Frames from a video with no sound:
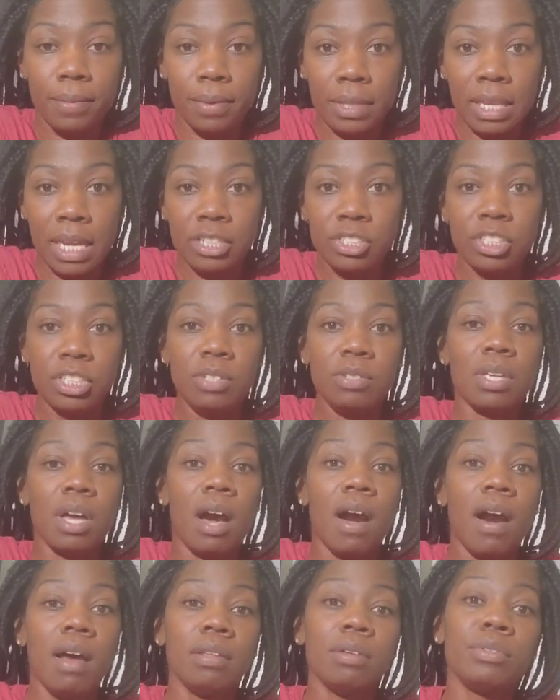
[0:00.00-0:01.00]
Like, she used a
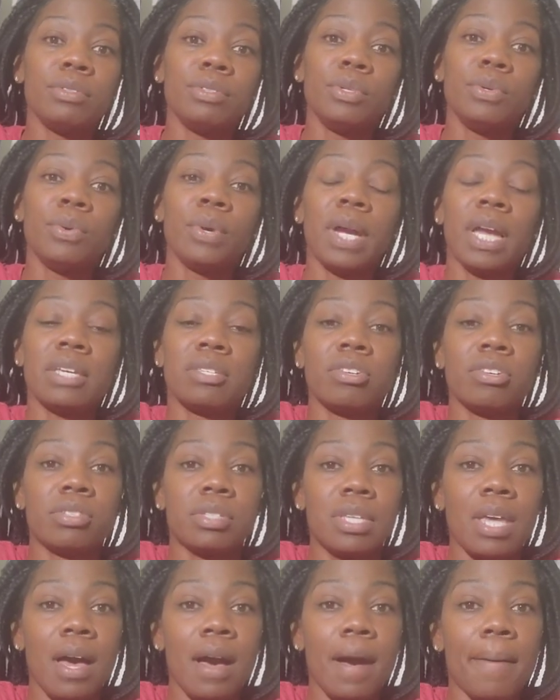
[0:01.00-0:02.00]
hollow door as her
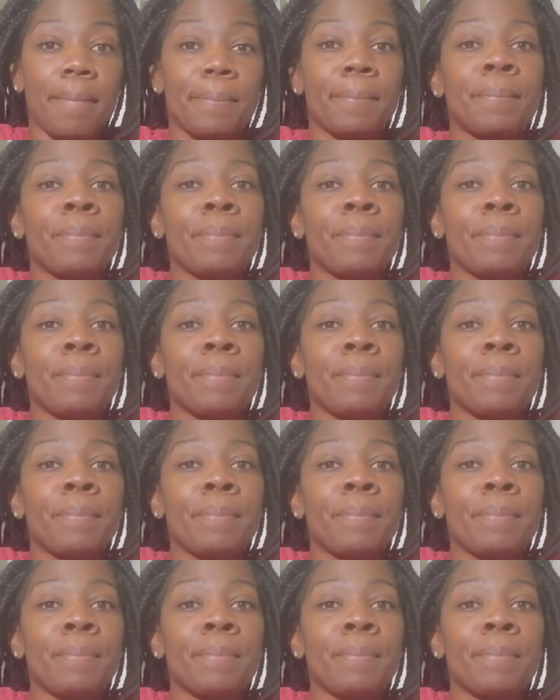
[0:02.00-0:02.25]
top.